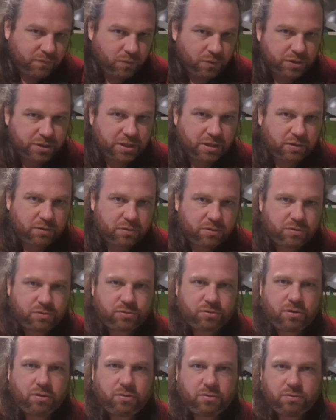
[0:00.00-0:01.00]
4-channel
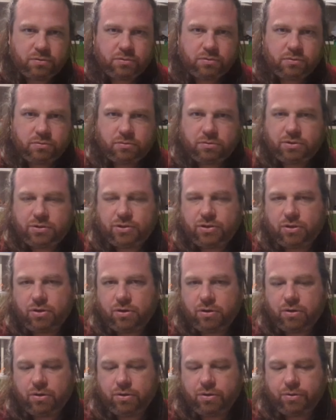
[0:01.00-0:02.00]
control.
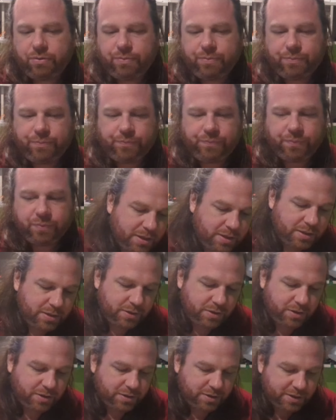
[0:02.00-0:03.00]
So,
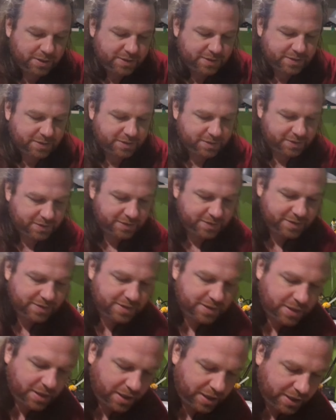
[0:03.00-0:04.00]
you know, this
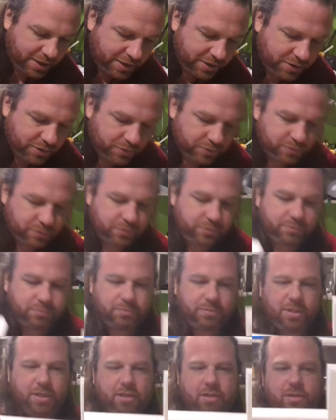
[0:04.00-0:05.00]
is kind of cool.
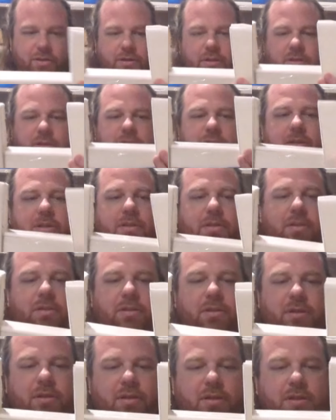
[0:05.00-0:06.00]
Like, you know, you can